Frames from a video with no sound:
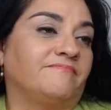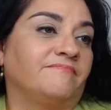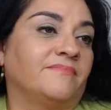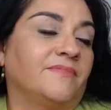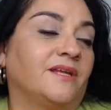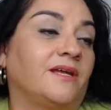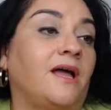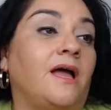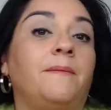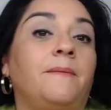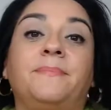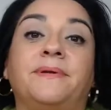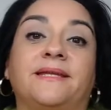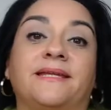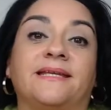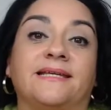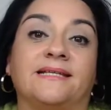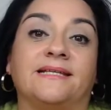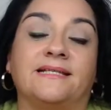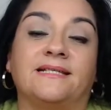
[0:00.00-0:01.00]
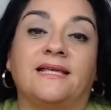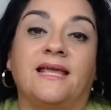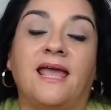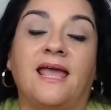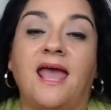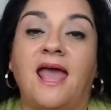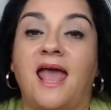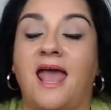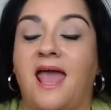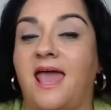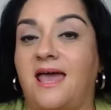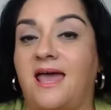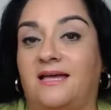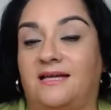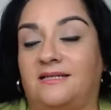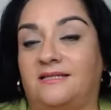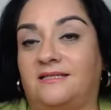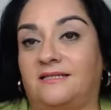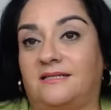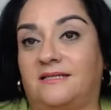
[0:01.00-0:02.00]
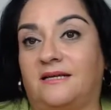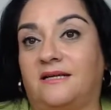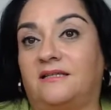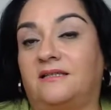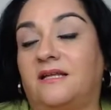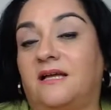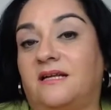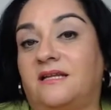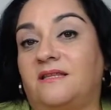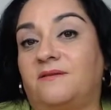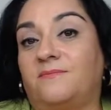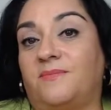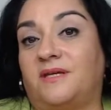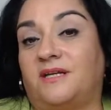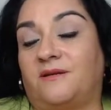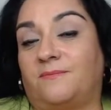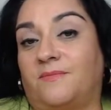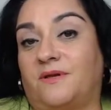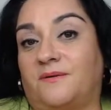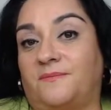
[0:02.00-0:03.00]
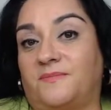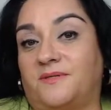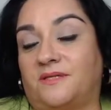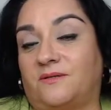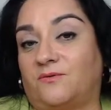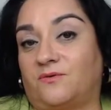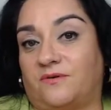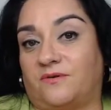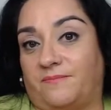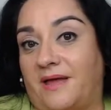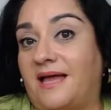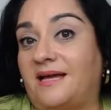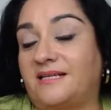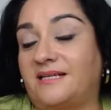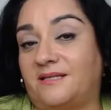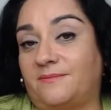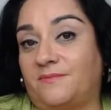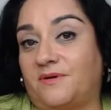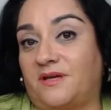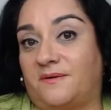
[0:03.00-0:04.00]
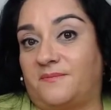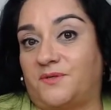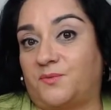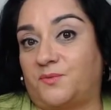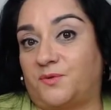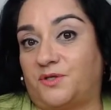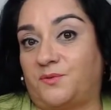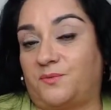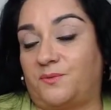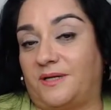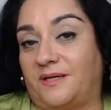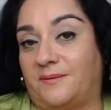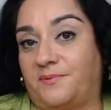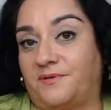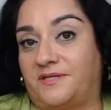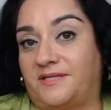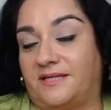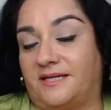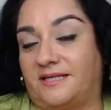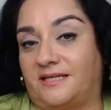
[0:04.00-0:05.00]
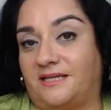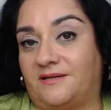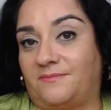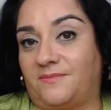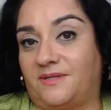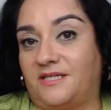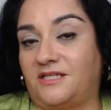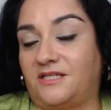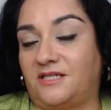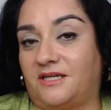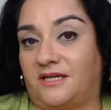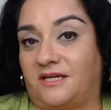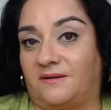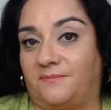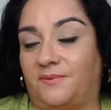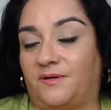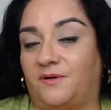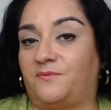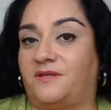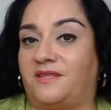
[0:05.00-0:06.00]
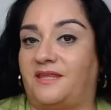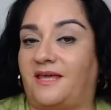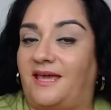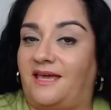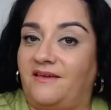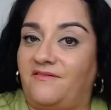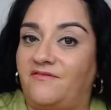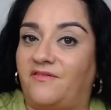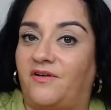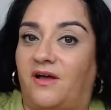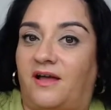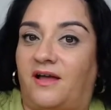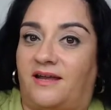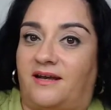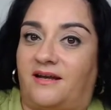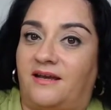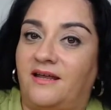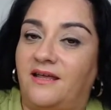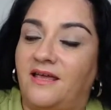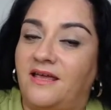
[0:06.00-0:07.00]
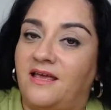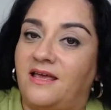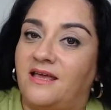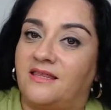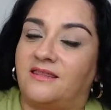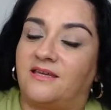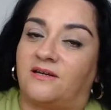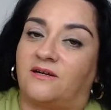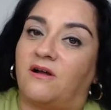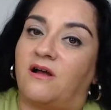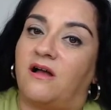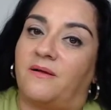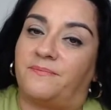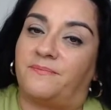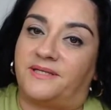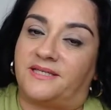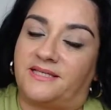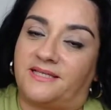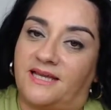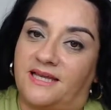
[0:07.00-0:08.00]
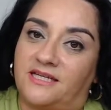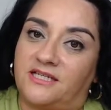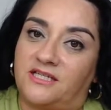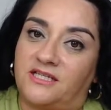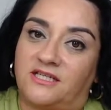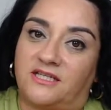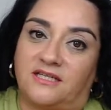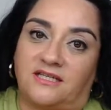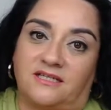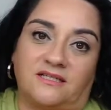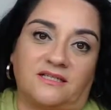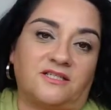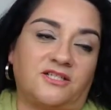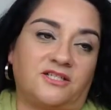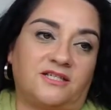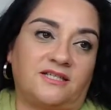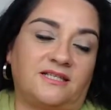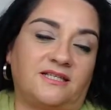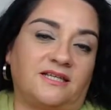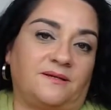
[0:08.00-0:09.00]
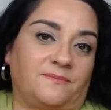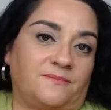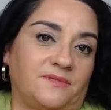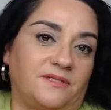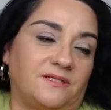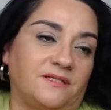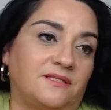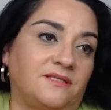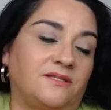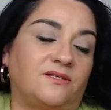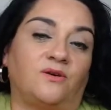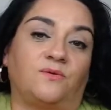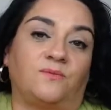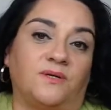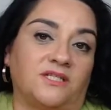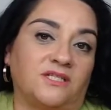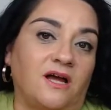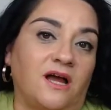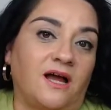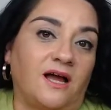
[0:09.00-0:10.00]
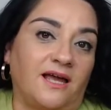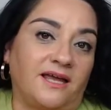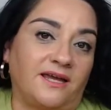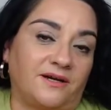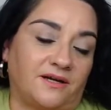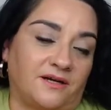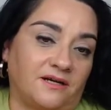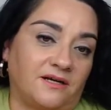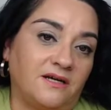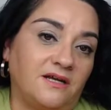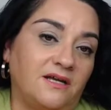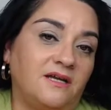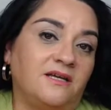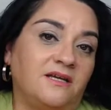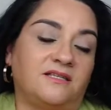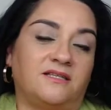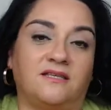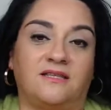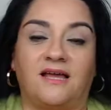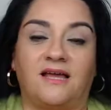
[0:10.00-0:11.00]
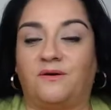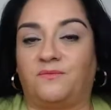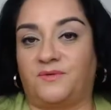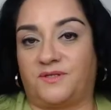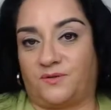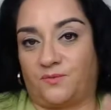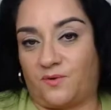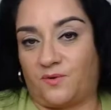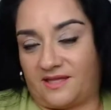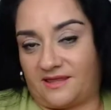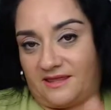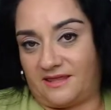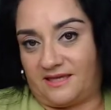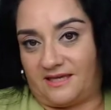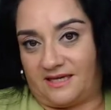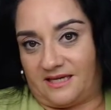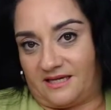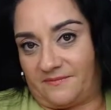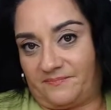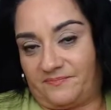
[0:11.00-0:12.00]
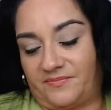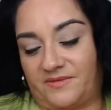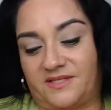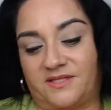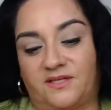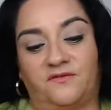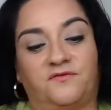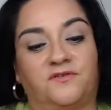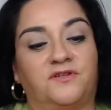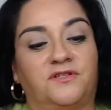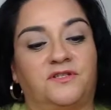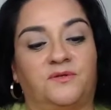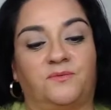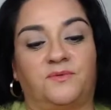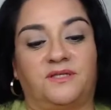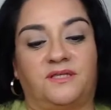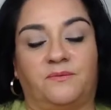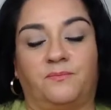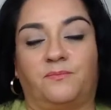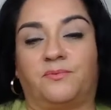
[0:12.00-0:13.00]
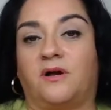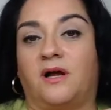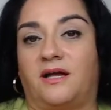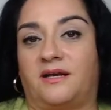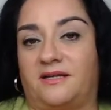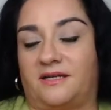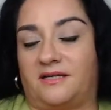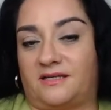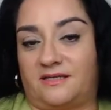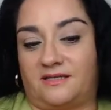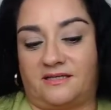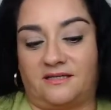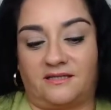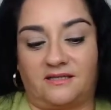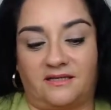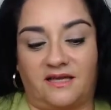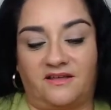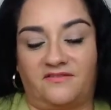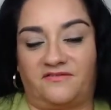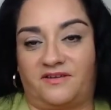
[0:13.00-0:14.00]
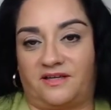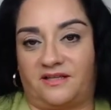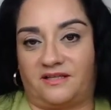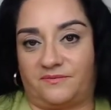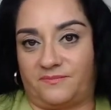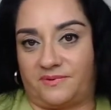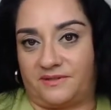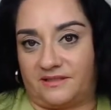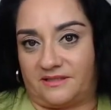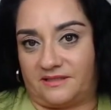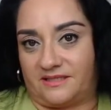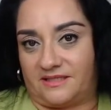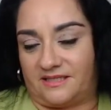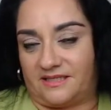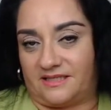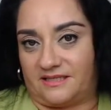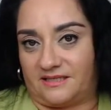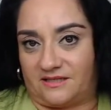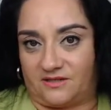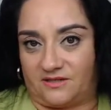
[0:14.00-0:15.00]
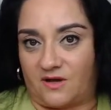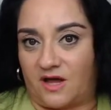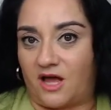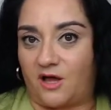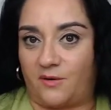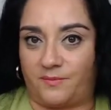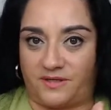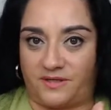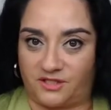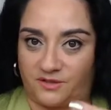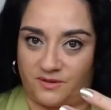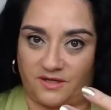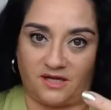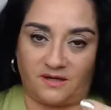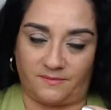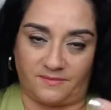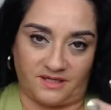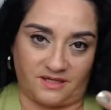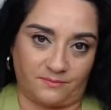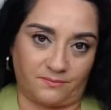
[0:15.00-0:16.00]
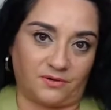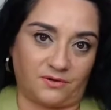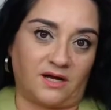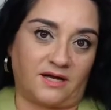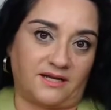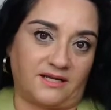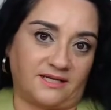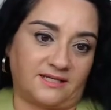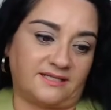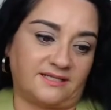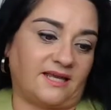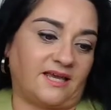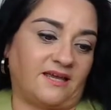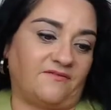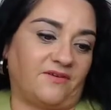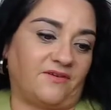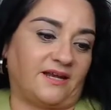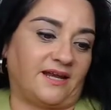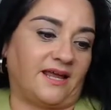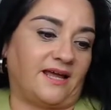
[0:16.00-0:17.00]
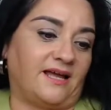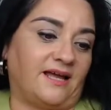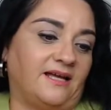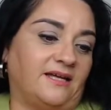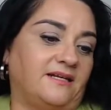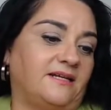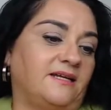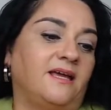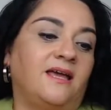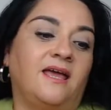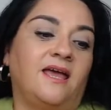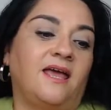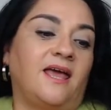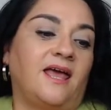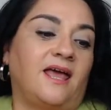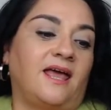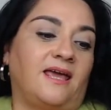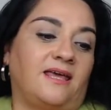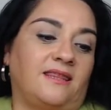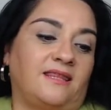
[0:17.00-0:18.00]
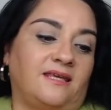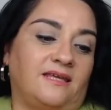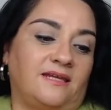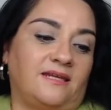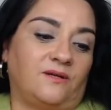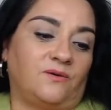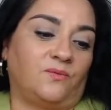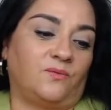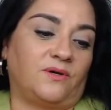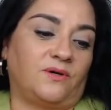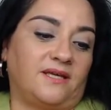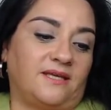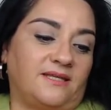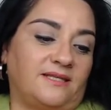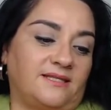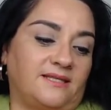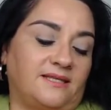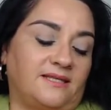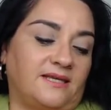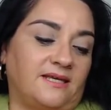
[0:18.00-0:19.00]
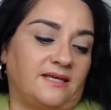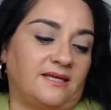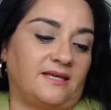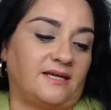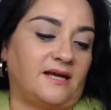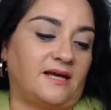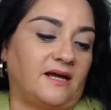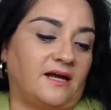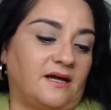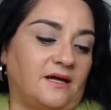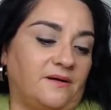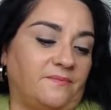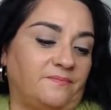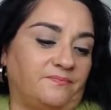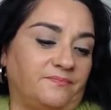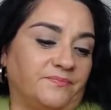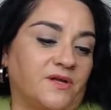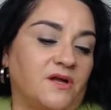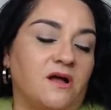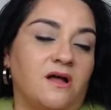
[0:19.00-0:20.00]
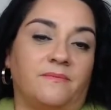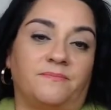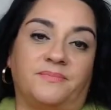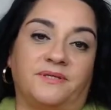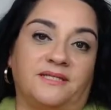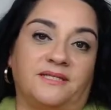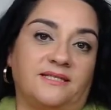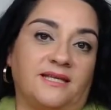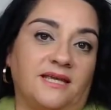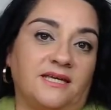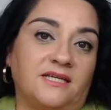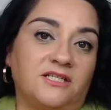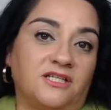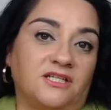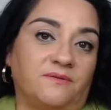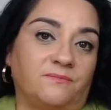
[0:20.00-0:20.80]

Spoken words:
companies, and a lot of the minimums or maximums were 20% commission. But with Avon, their compensation just seemed so much higher. So that was one thing. So first it was the product availability, how many products Avon had. And then it was the compensation